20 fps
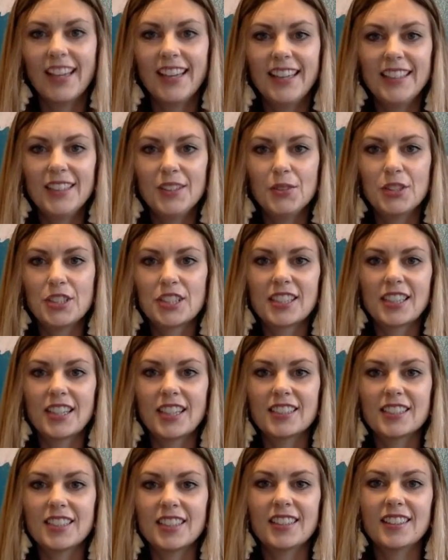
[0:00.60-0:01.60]
Anyways,
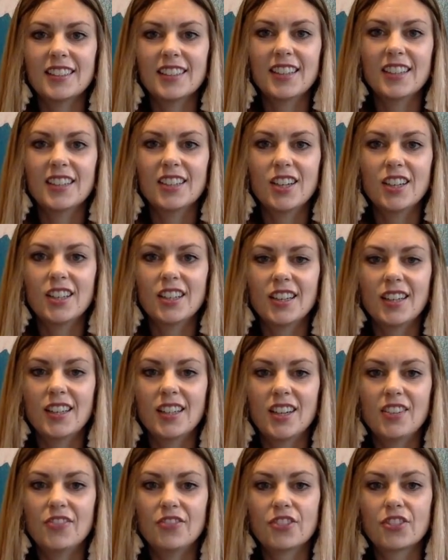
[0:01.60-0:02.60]
guys, I think I got cut
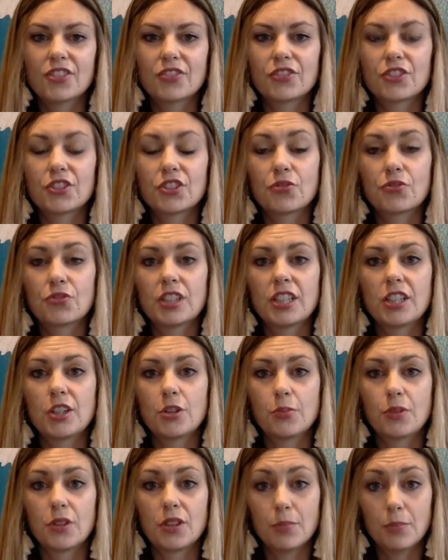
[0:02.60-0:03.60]
off in the first video,
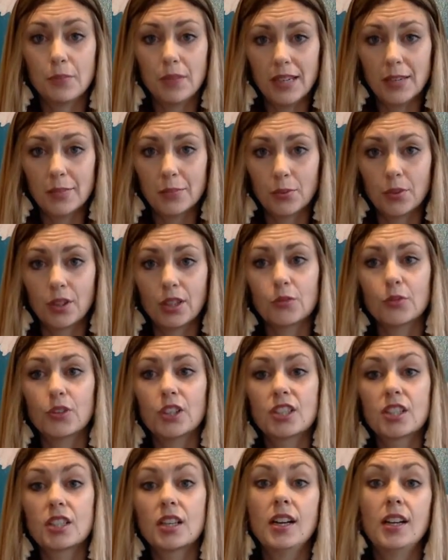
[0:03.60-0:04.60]
but the main point
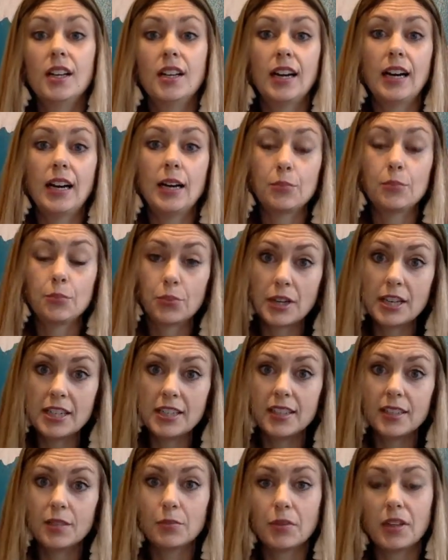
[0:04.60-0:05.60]
was I'm
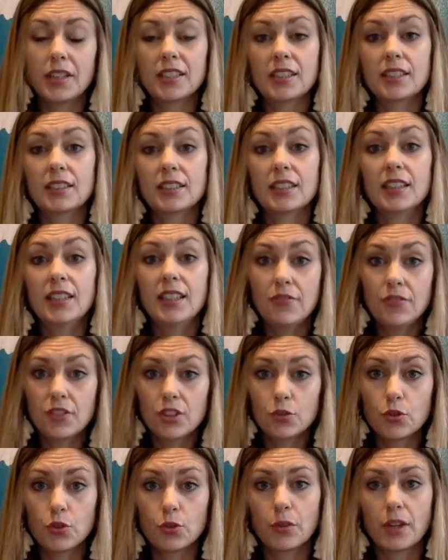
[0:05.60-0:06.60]
breaking my
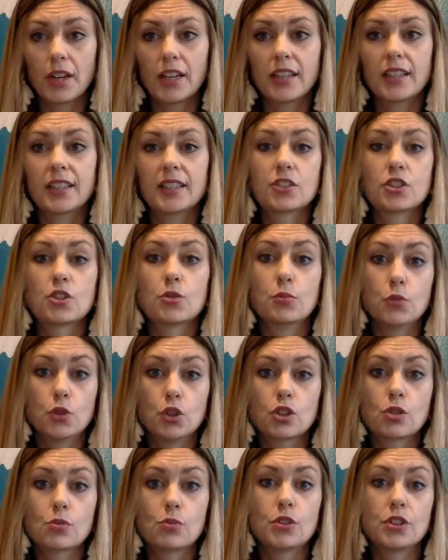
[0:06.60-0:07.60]
living room area into
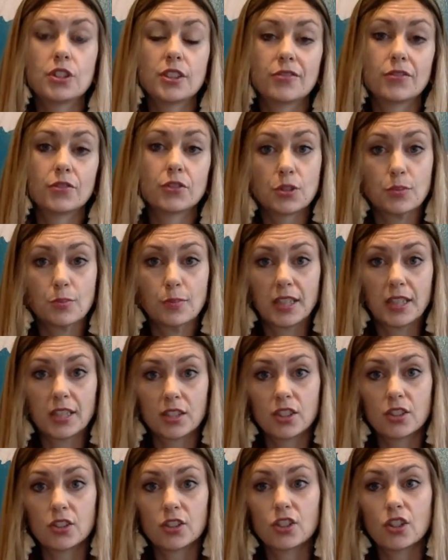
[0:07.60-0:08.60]
multiple different
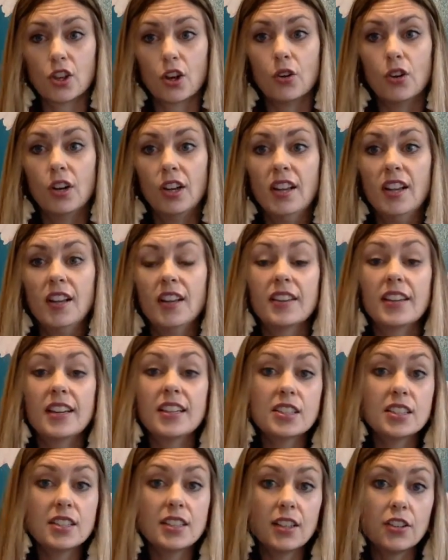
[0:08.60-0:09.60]
spaces. So
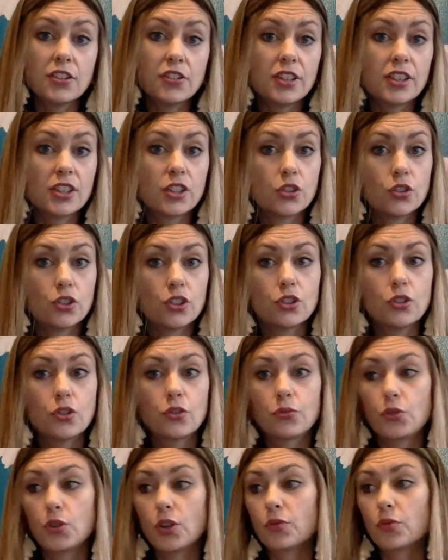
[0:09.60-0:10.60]
that's another thing you can do
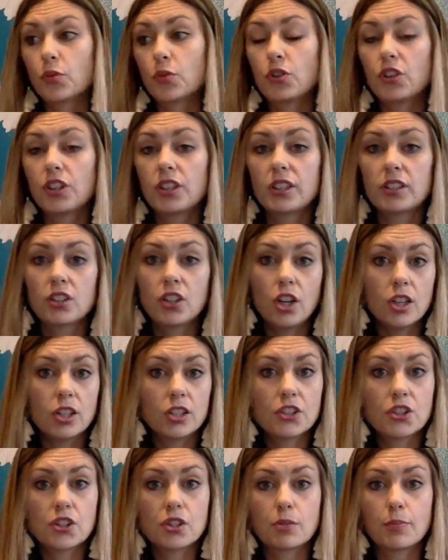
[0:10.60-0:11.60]
if you have a really
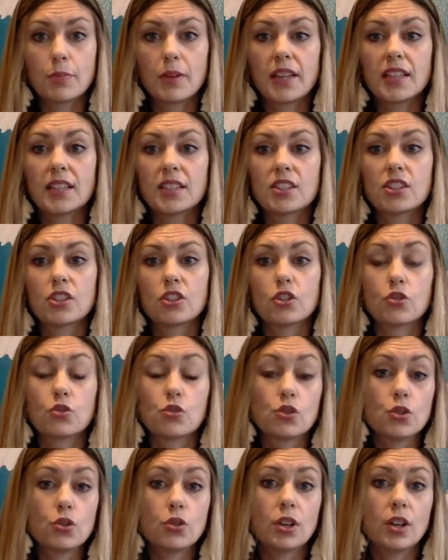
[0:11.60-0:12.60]
large space and you
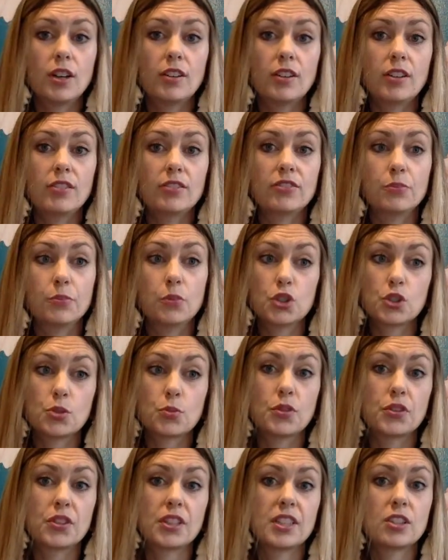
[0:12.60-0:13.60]
do have
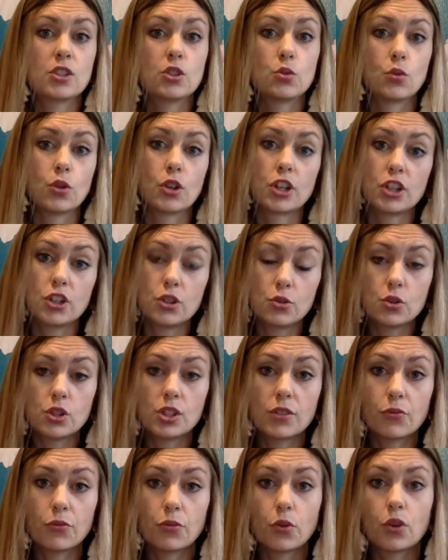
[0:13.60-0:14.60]
multiple things you want to use
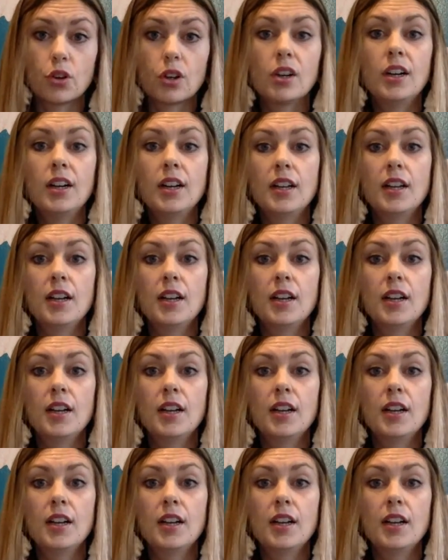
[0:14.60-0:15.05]
it for.